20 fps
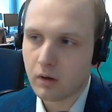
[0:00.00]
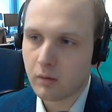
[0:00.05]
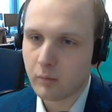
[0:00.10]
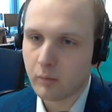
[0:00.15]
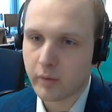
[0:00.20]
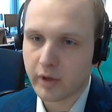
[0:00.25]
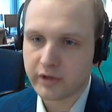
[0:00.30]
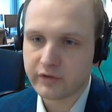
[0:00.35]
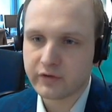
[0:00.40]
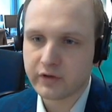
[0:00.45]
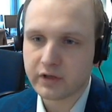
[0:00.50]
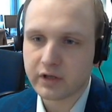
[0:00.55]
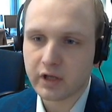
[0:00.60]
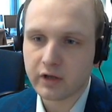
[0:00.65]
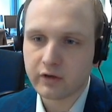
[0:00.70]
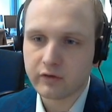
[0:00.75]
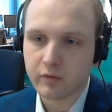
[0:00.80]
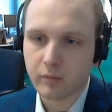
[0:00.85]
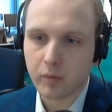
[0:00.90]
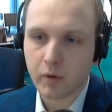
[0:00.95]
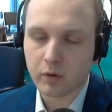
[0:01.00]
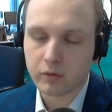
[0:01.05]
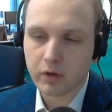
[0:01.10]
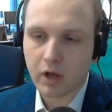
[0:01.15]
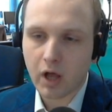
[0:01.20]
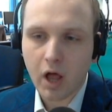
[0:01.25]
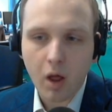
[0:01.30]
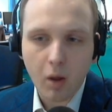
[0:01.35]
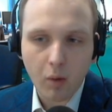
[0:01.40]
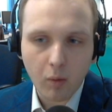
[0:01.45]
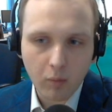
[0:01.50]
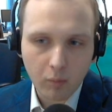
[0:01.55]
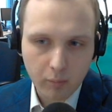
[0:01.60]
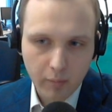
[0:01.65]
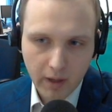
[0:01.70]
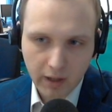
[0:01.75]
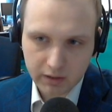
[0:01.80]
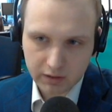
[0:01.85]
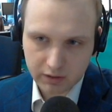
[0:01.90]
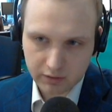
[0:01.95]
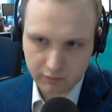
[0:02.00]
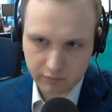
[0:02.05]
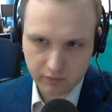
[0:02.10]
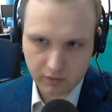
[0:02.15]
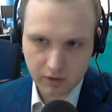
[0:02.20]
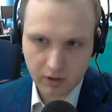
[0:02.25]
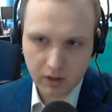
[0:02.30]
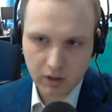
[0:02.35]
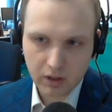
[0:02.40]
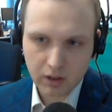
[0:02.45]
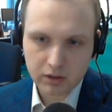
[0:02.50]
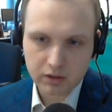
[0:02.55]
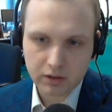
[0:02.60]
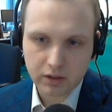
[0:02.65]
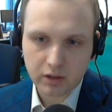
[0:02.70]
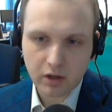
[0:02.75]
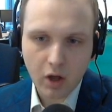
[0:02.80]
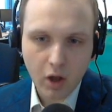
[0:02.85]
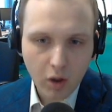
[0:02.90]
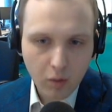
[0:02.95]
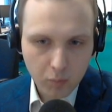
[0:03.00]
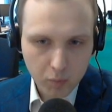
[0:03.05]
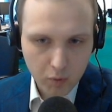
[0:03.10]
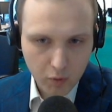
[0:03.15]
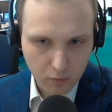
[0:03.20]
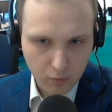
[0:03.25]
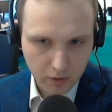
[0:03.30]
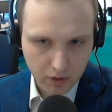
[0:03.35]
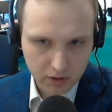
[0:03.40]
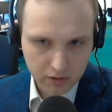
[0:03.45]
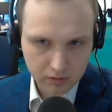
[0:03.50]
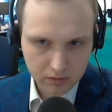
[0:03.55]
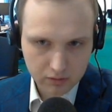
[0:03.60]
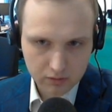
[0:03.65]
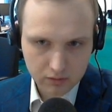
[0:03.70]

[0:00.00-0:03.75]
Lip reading: basic things about all patterns. They're all broken.